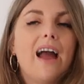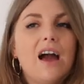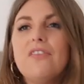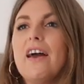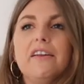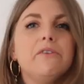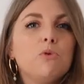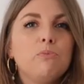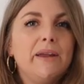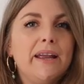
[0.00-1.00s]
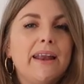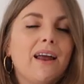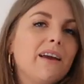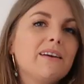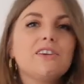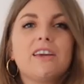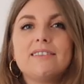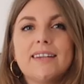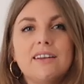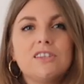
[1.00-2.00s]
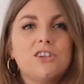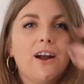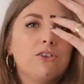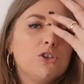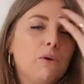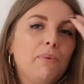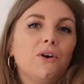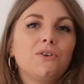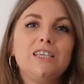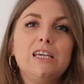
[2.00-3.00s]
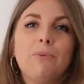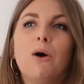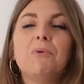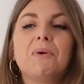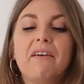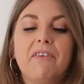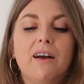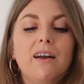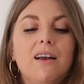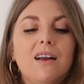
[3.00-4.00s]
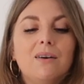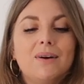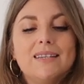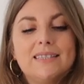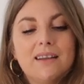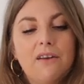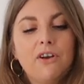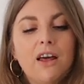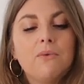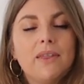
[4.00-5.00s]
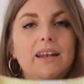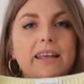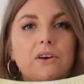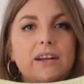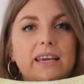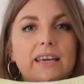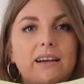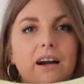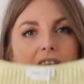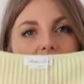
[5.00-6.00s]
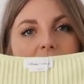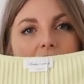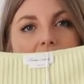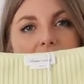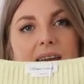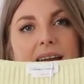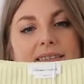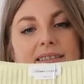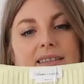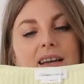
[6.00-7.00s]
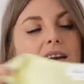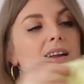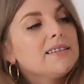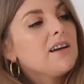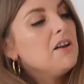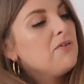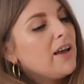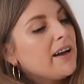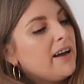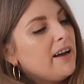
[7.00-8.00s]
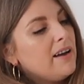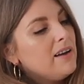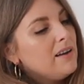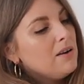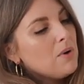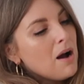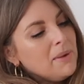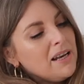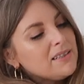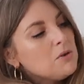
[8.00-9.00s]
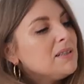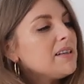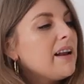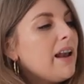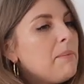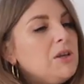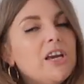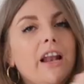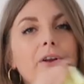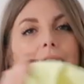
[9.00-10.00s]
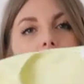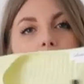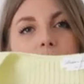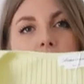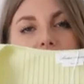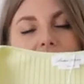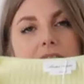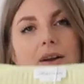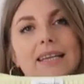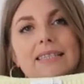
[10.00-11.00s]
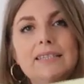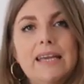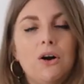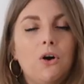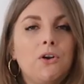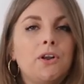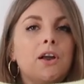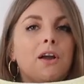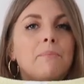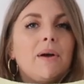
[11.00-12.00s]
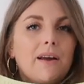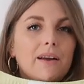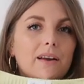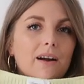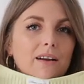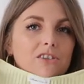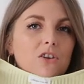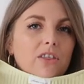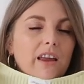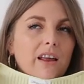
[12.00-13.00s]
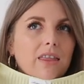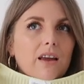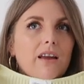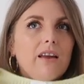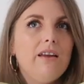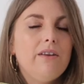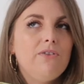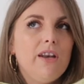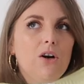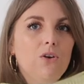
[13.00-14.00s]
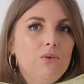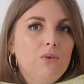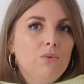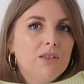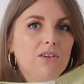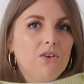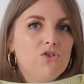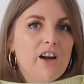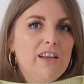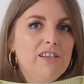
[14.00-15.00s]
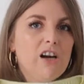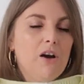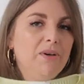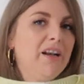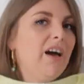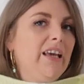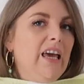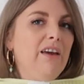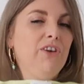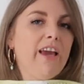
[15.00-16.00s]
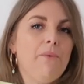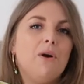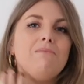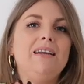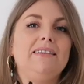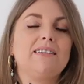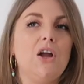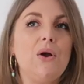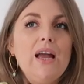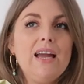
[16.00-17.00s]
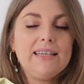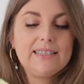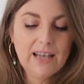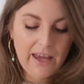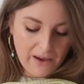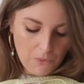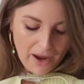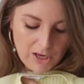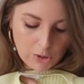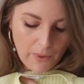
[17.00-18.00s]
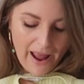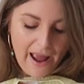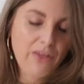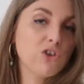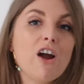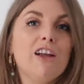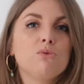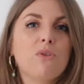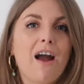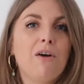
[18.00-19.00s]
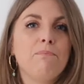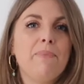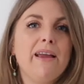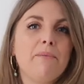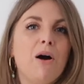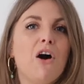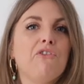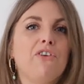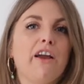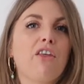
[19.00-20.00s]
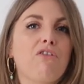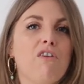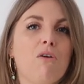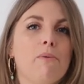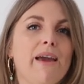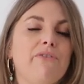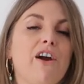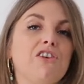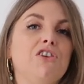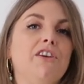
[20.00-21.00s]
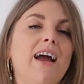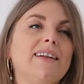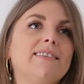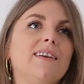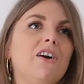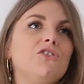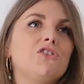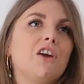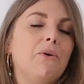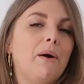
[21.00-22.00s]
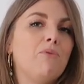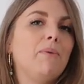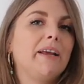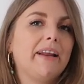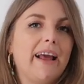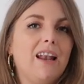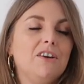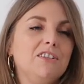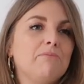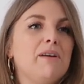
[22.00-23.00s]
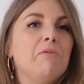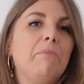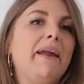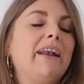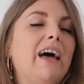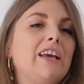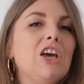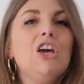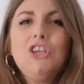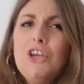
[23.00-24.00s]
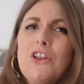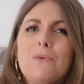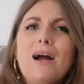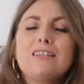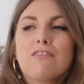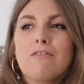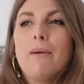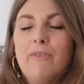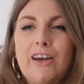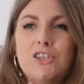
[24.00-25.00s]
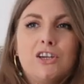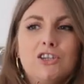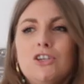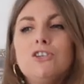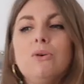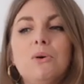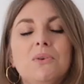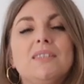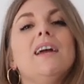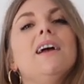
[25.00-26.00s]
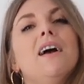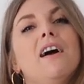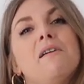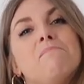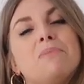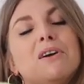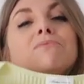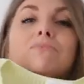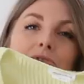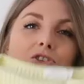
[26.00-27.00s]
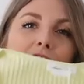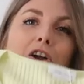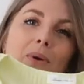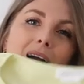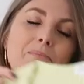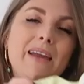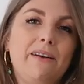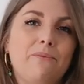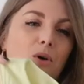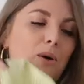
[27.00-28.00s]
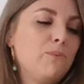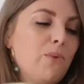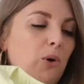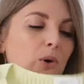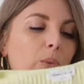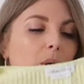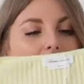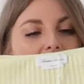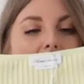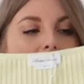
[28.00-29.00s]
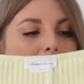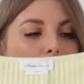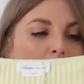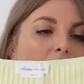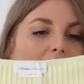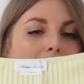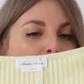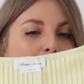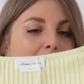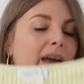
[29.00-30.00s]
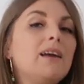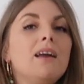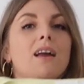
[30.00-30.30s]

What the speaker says: And then it would be like, you could send it to the charity shop, put it on Depop or whatever. Whereas I feel like with a neon-y kind of t-shirt like this, it's kind of like a, I mean, it's almost like a lemon yellow, lime green. So it is neon, but I don't think that if neon wasn't on trend, I wouldn't like it, if you get what I mean. So it's like a way to wear the trend without being part of like throwaway fashion as such. Though I'm probably going to get loads of people being like, you're the worst for throwaway fashion, could you do hauls? But do you know what I mean? What kind of angle I'm trying to come from here?